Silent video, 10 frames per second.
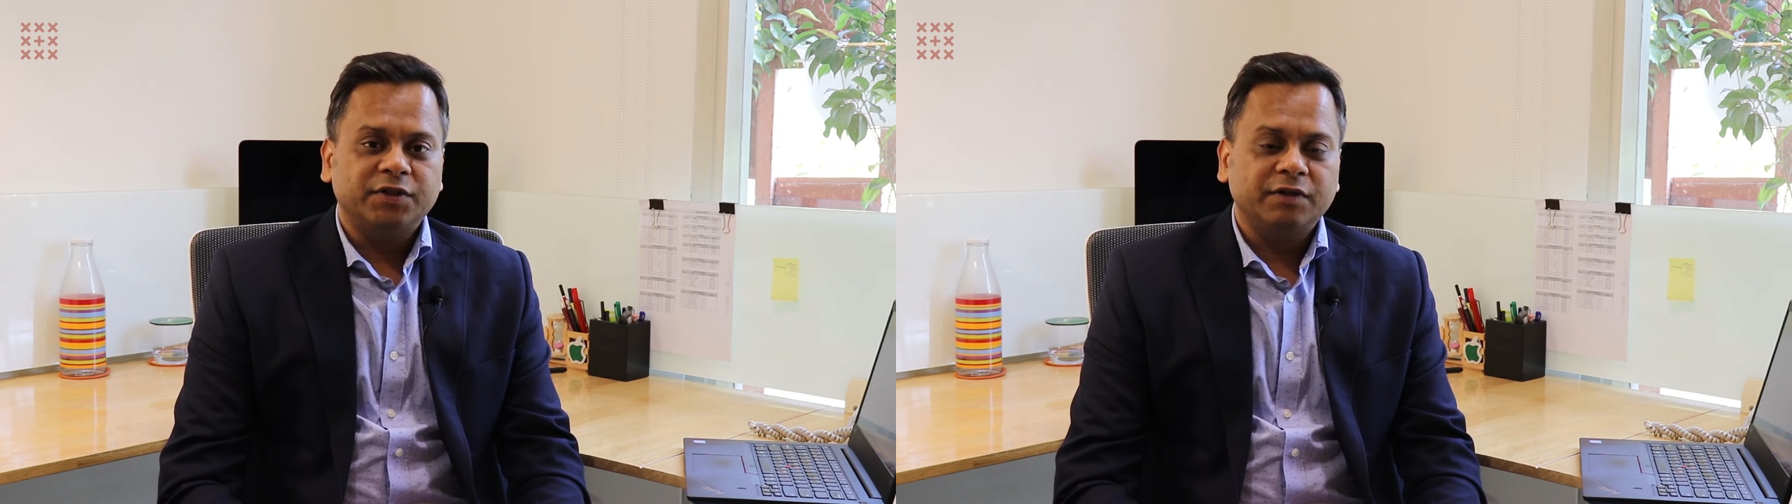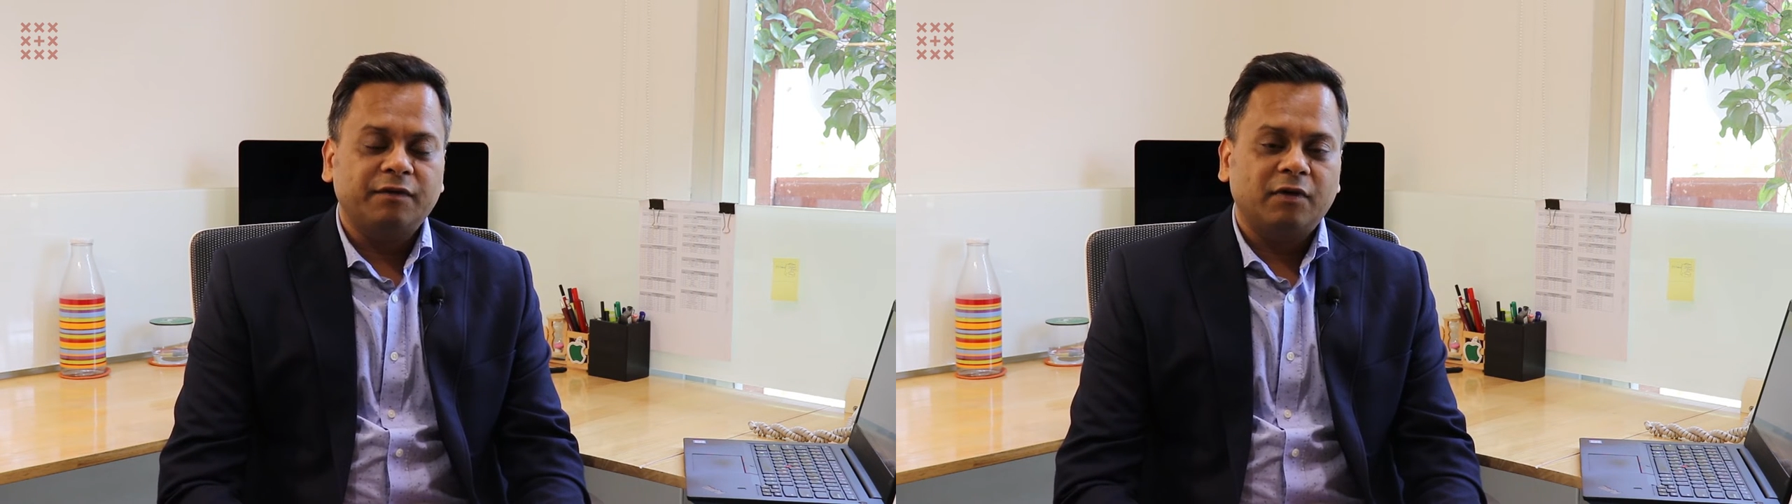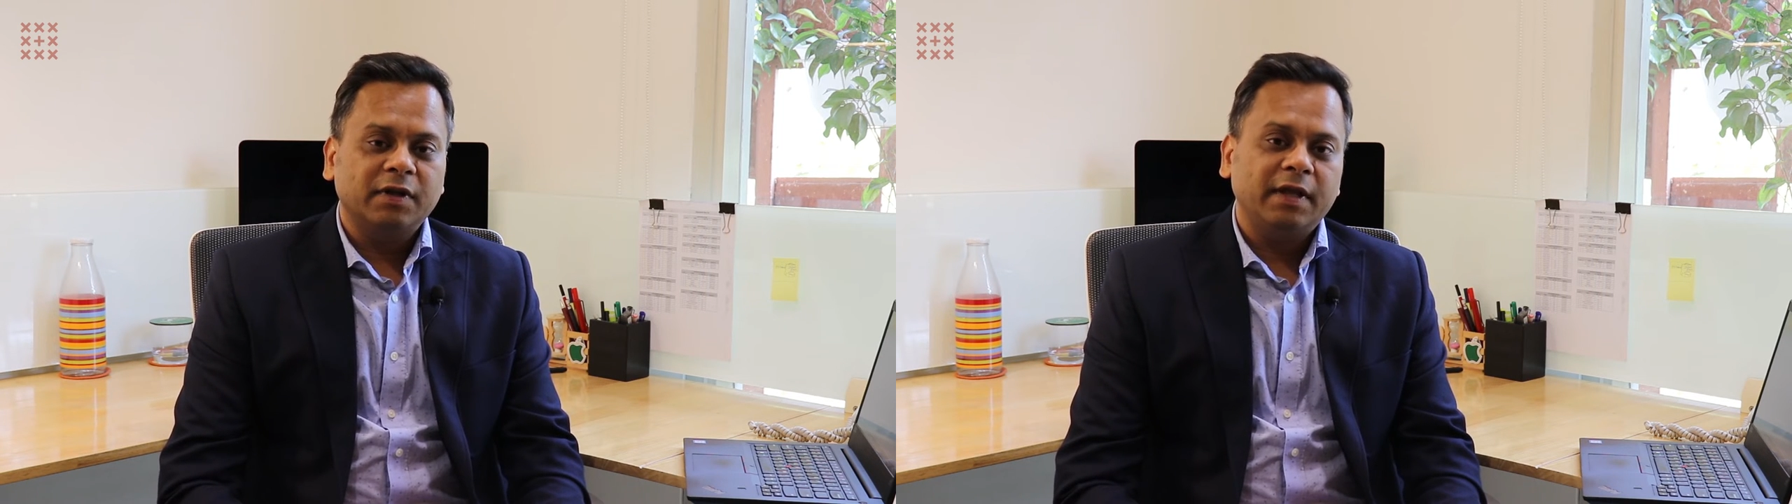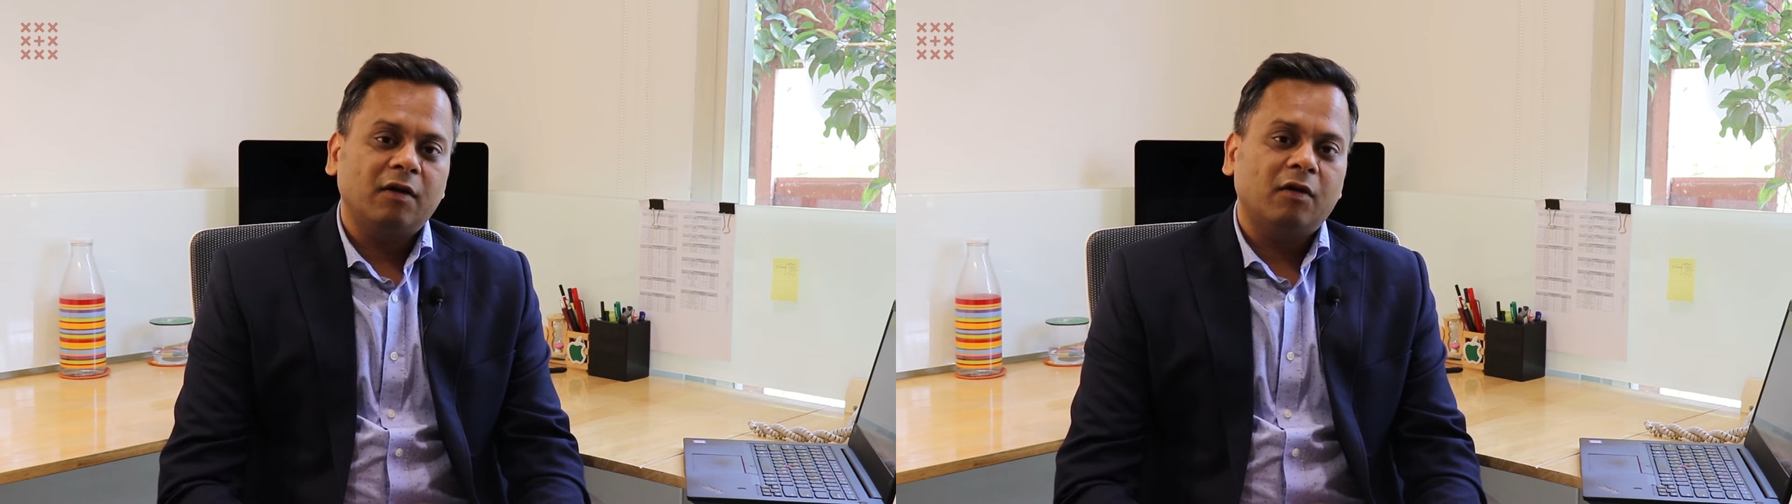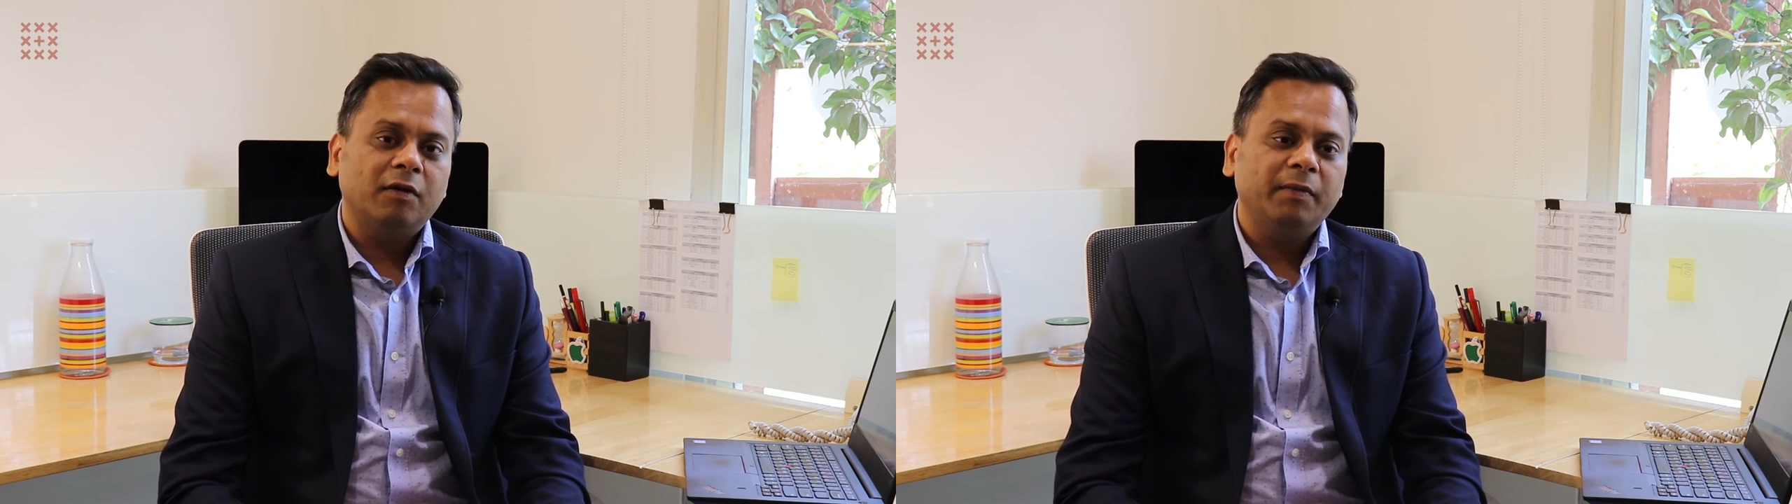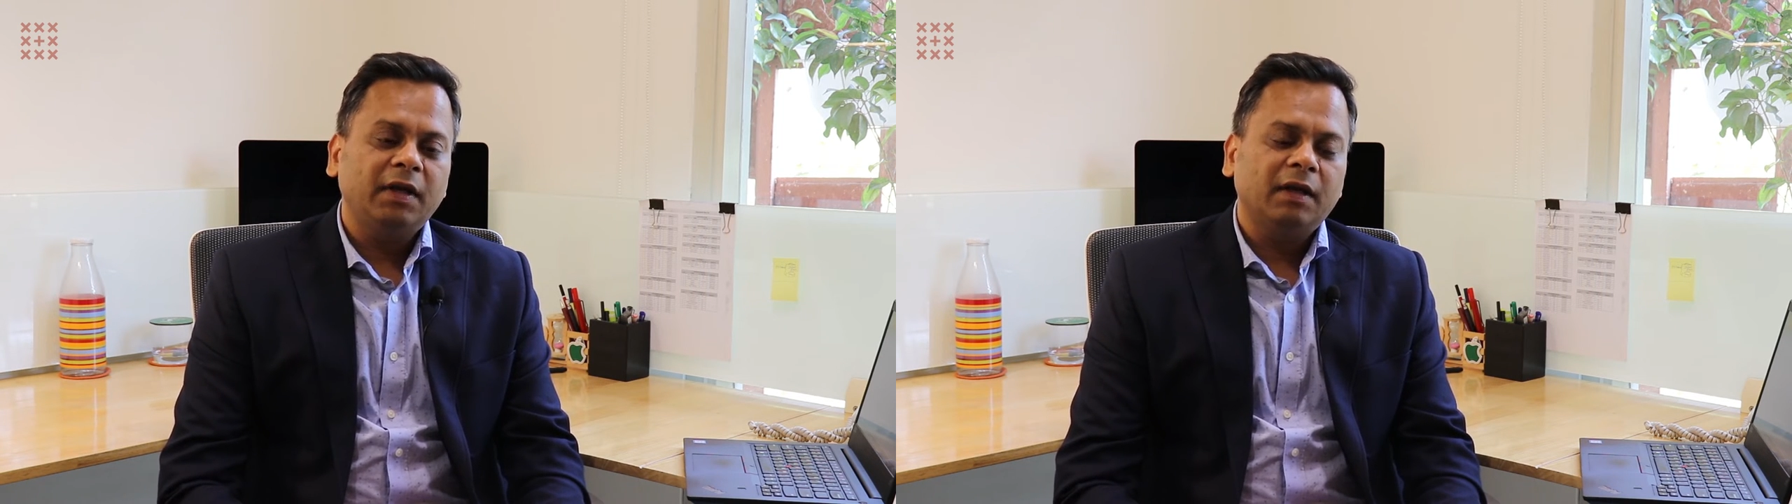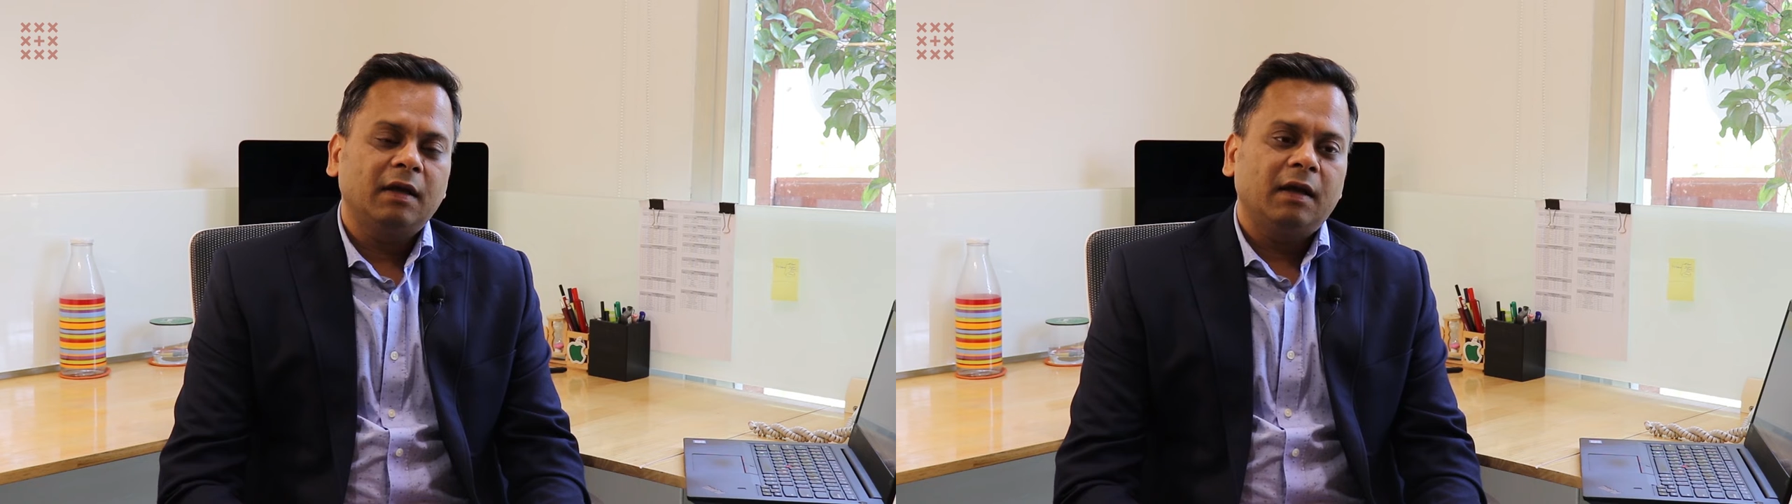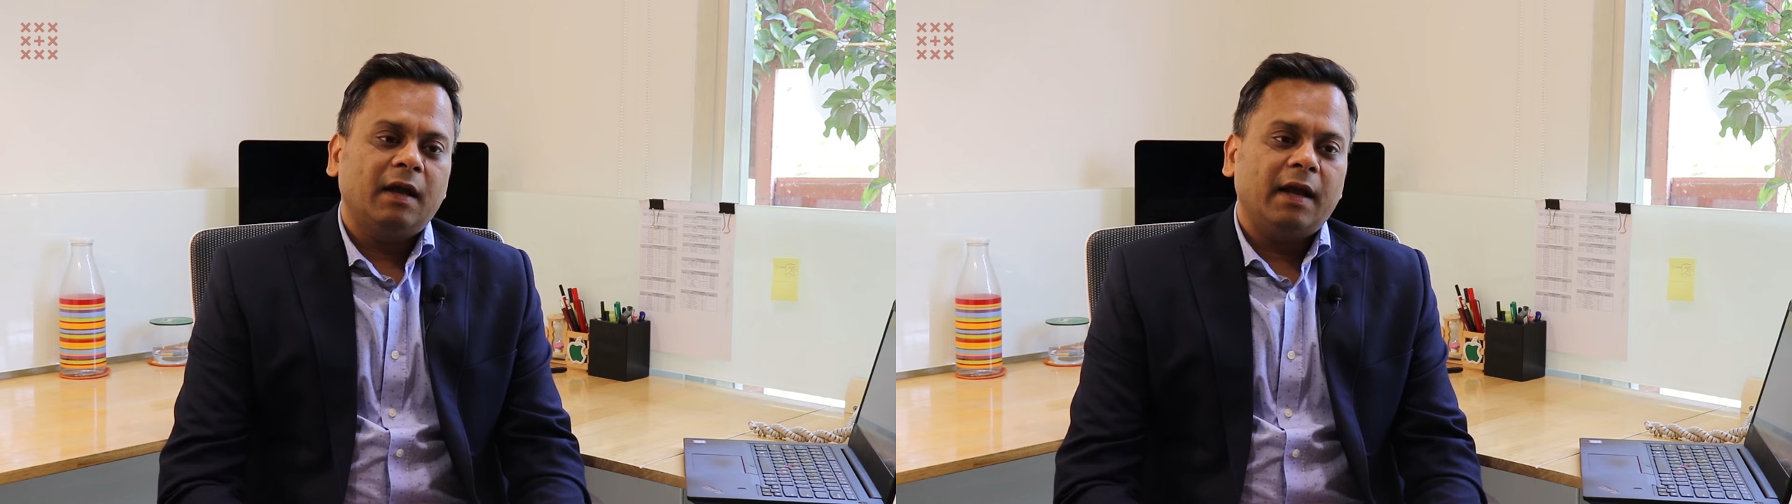vision for the economy,